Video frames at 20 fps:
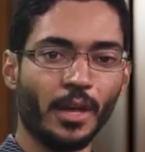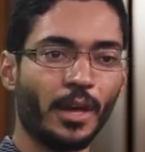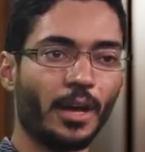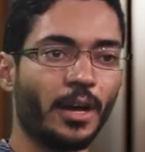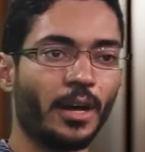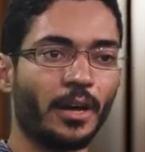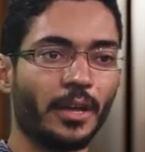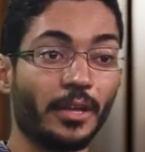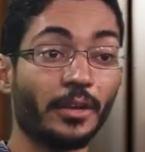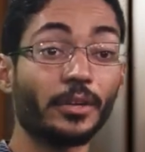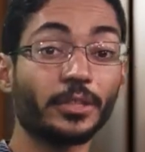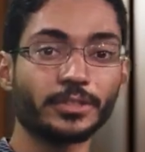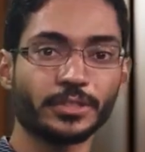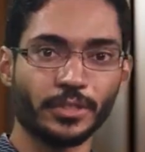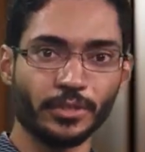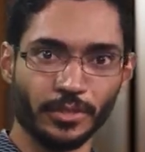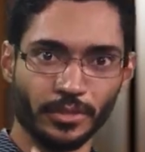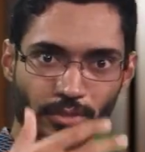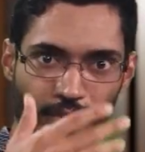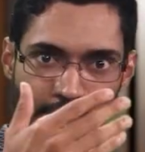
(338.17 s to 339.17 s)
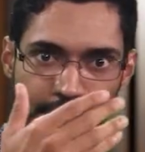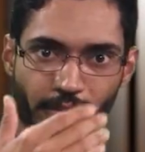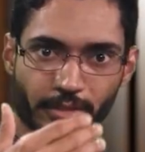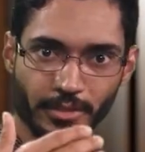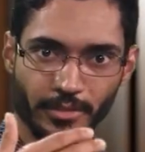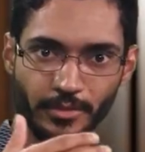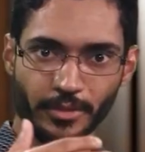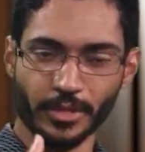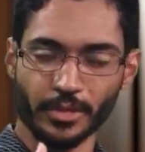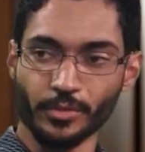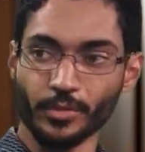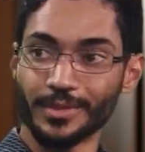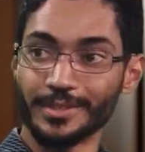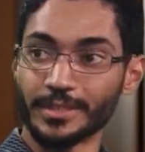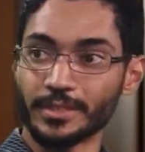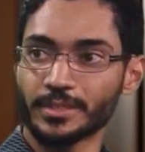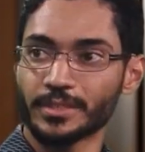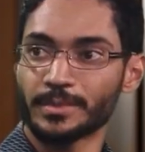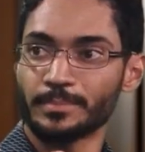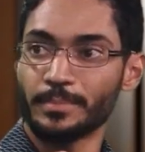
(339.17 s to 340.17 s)
Uh, and also later, you know,
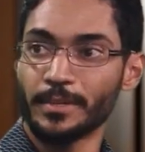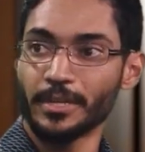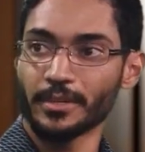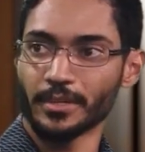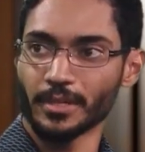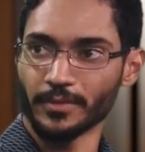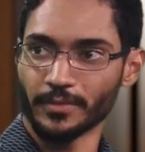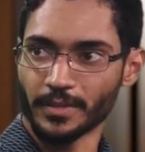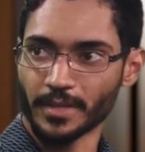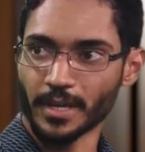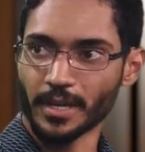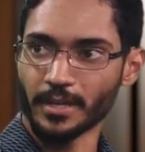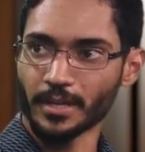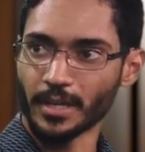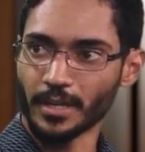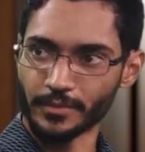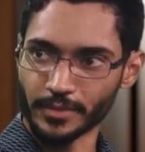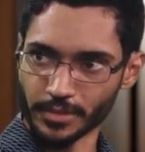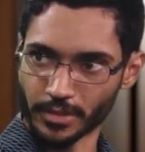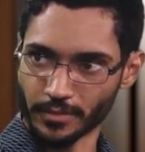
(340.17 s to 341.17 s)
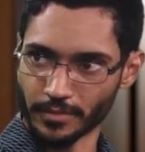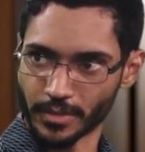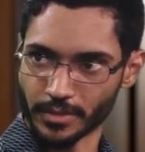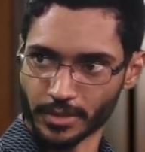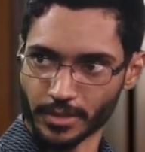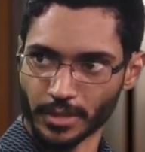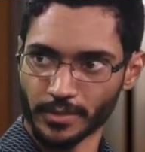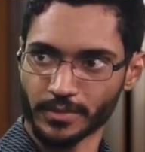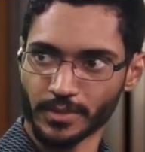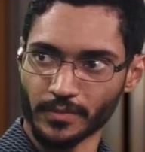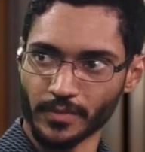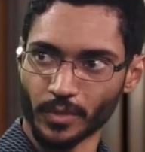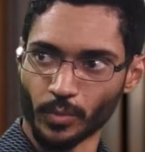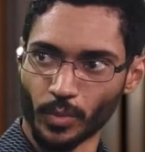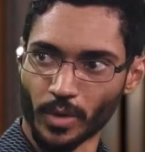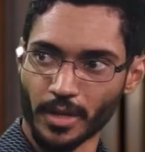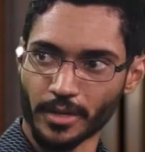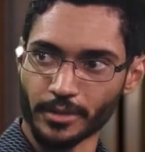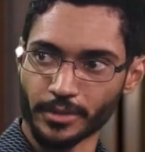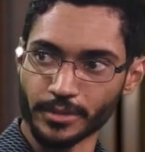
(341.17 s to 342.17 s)
the Spirit of God hovers over the surface of the
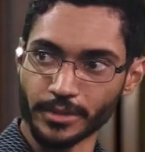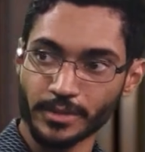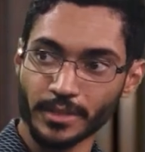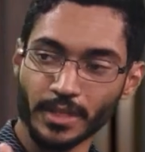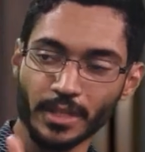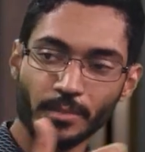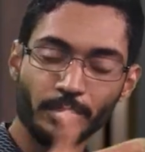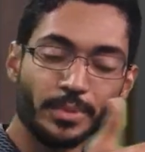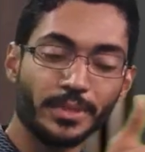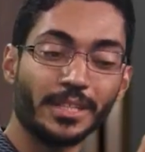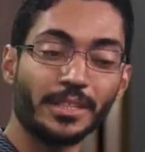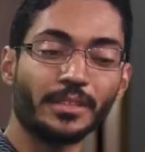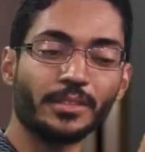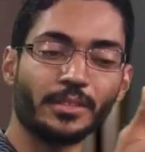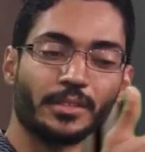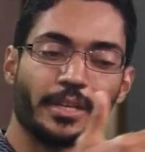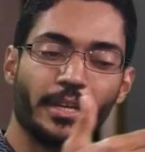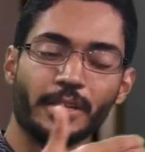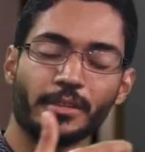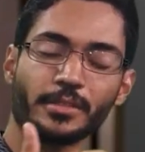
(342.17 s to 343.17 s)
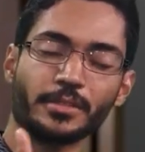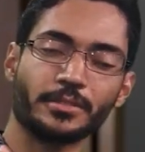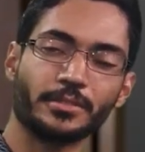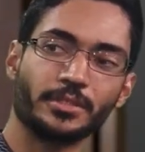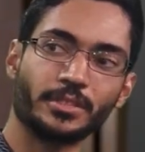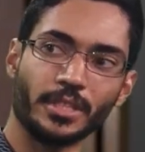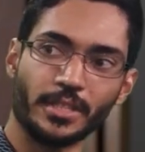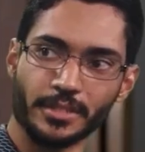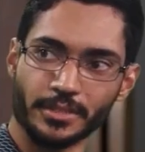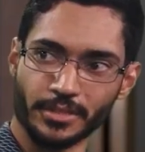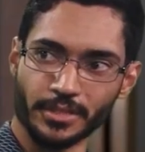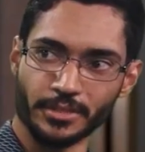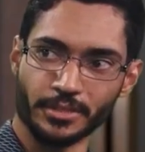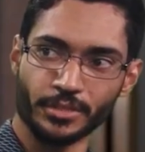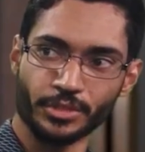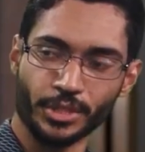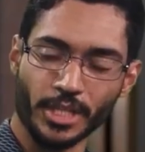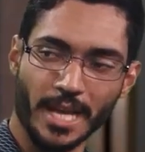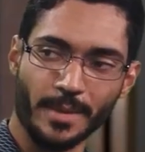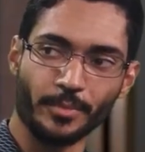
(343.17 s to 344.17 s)
waters. Mm -hmm. But then later in
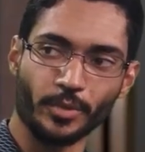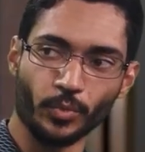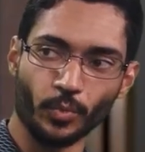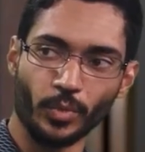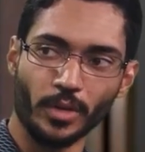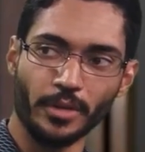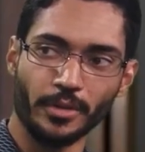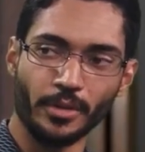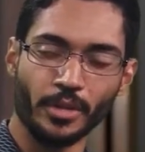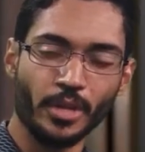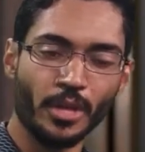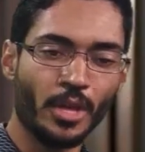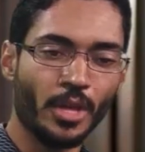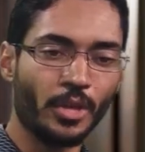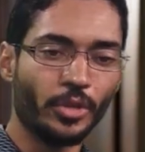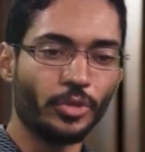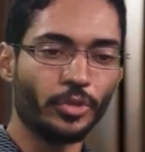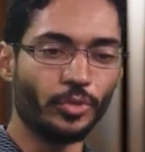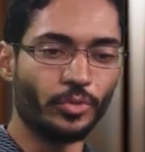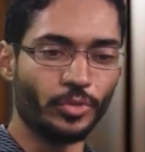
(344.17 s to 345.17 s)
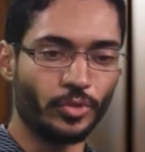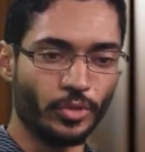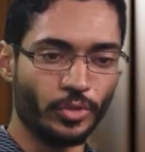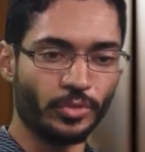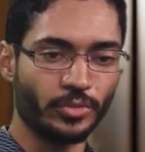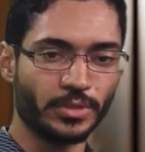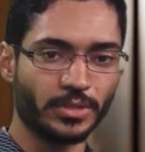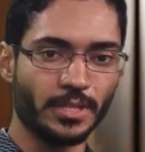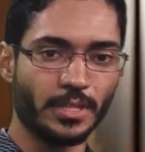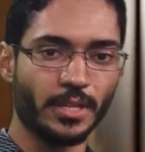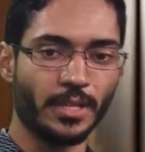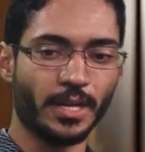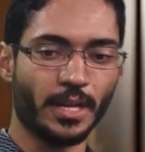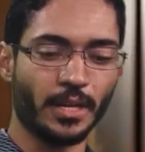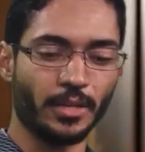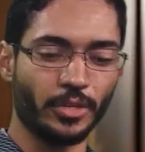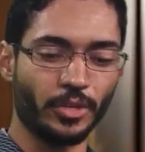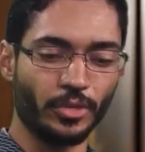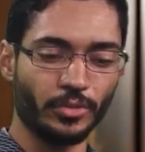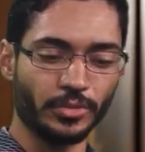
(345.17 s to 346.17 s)
Genesis chapter 1, you do see
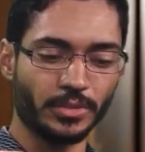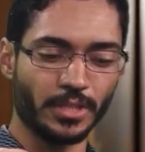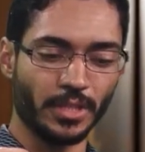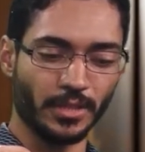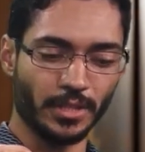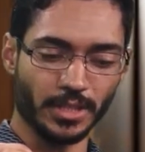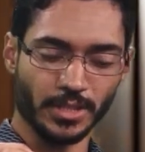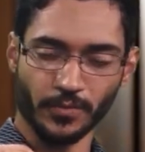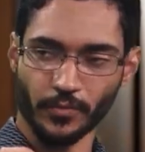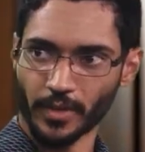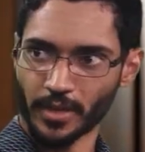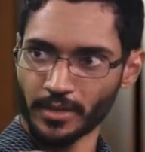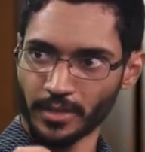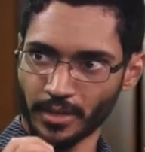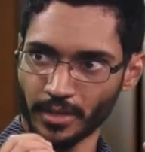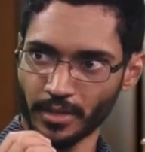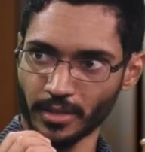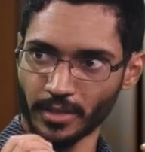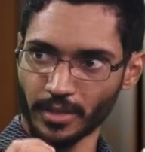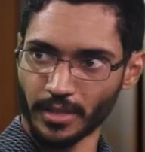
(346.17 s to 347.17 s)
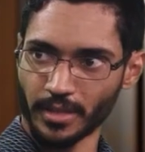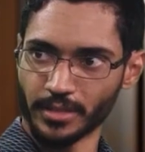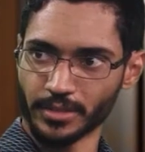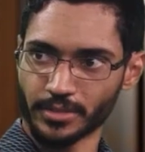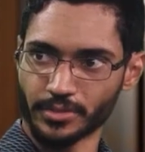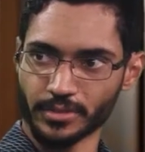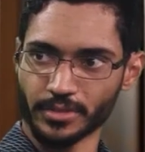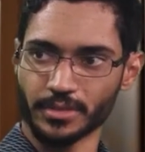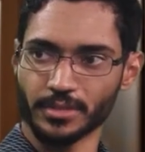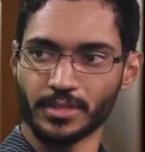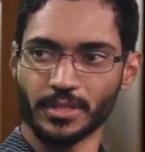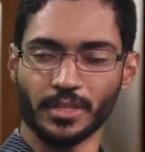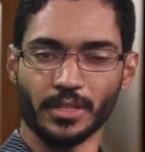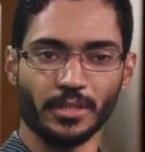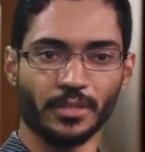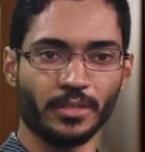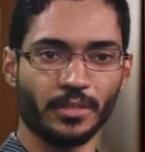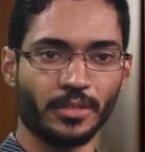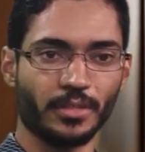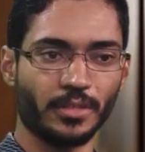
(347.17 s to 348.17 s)
God using this very
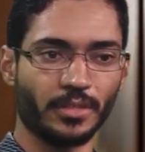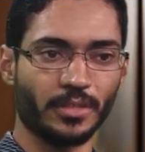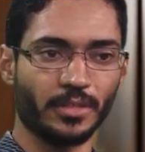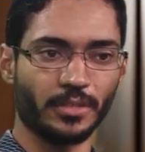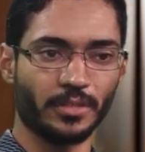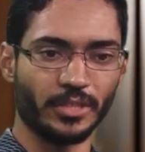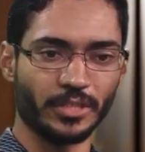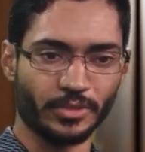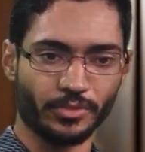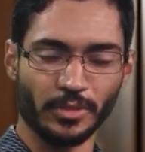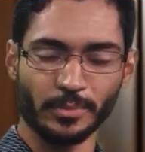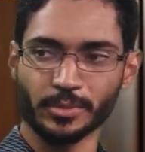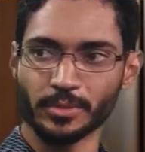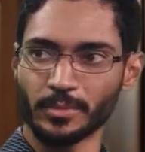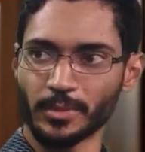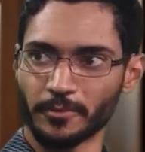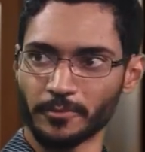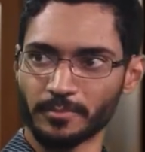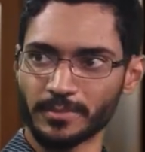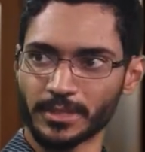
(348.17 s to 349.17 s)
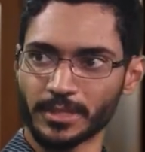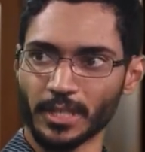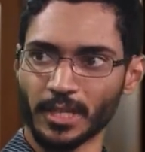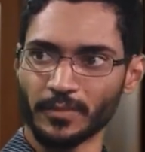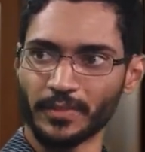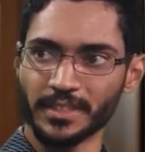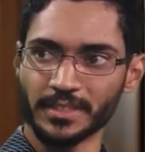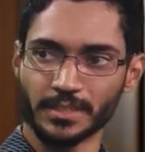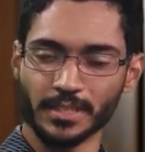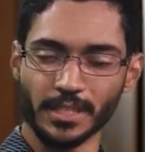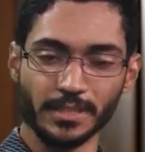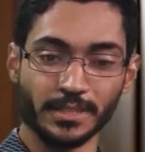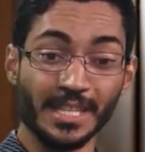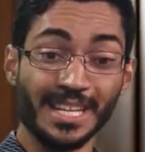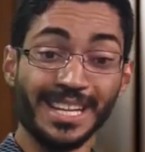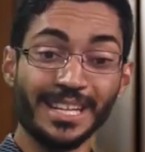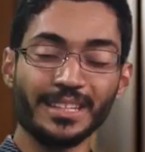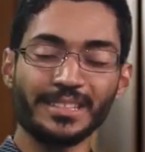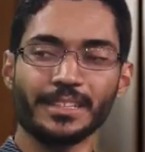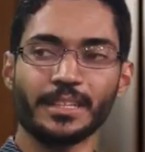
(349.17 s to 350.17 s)
interesting uh, description of himself. He says,
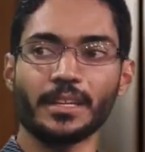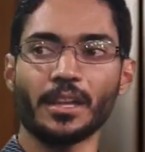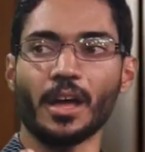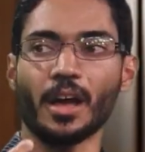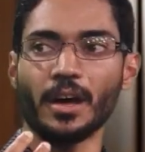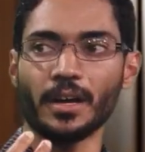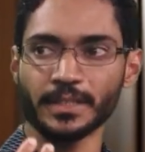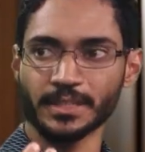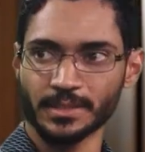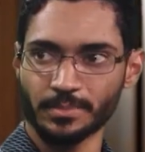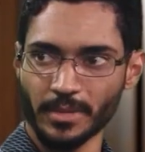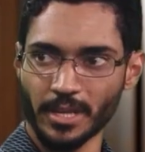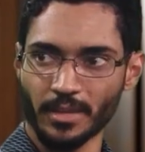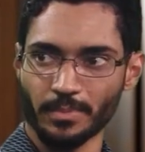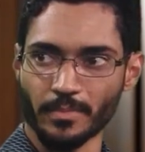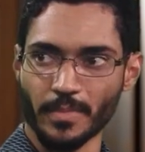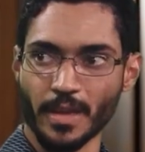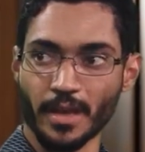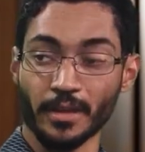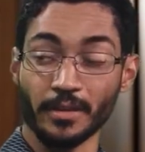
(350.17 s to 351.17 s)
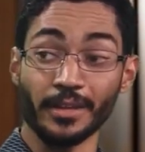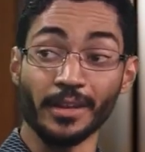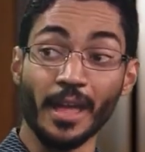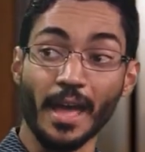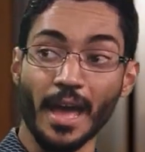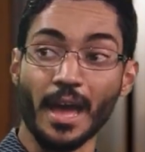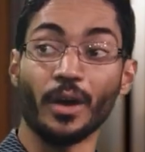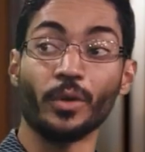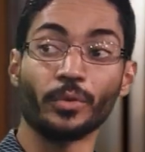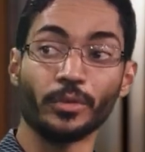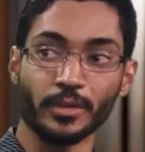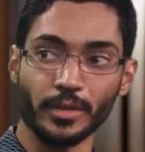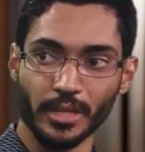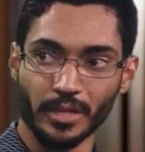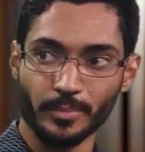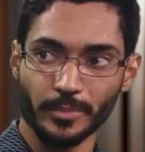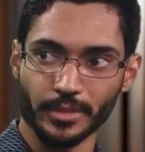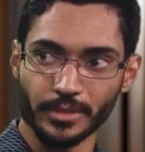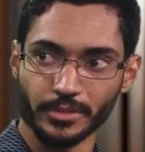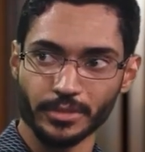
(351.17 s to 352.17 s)
Let us make man in our
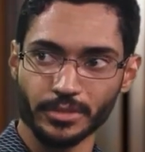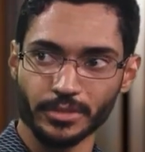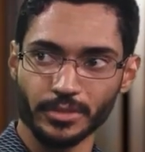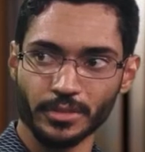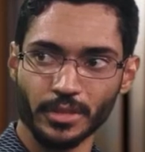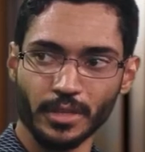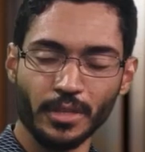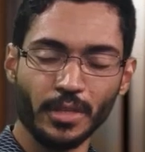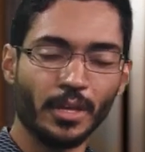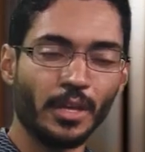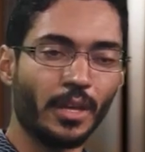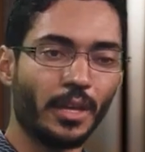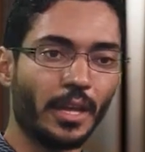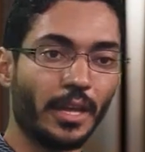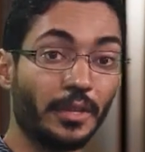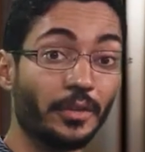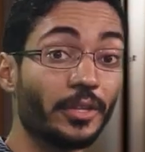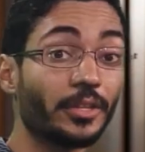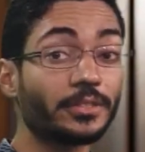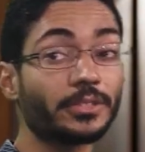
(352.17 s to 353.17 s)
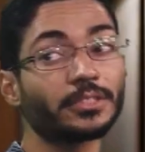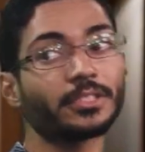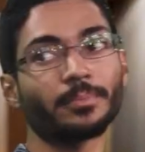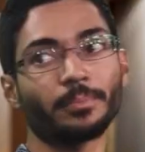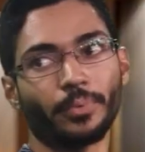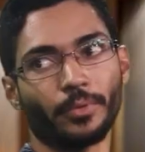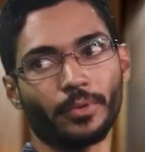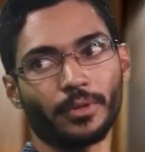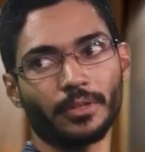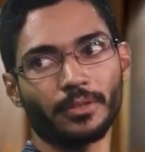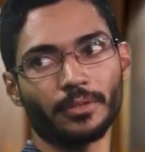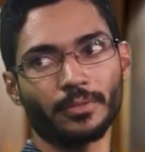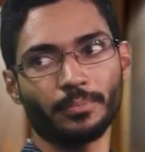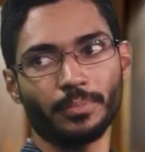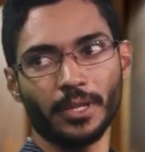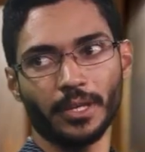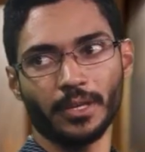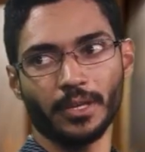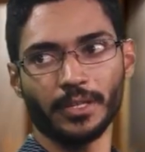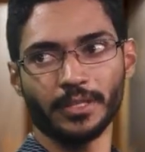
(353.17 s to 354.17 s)
image. Mm -hmm. And this is important
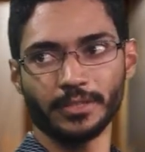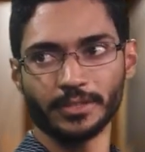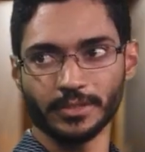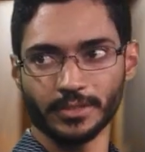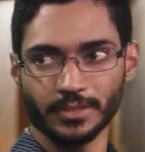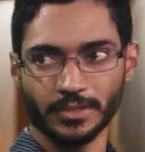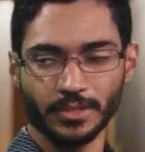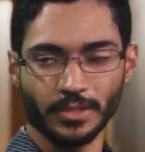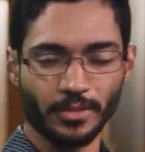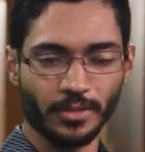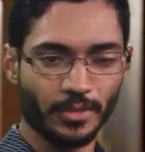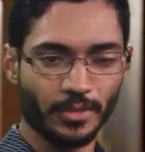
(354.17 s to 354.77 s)
because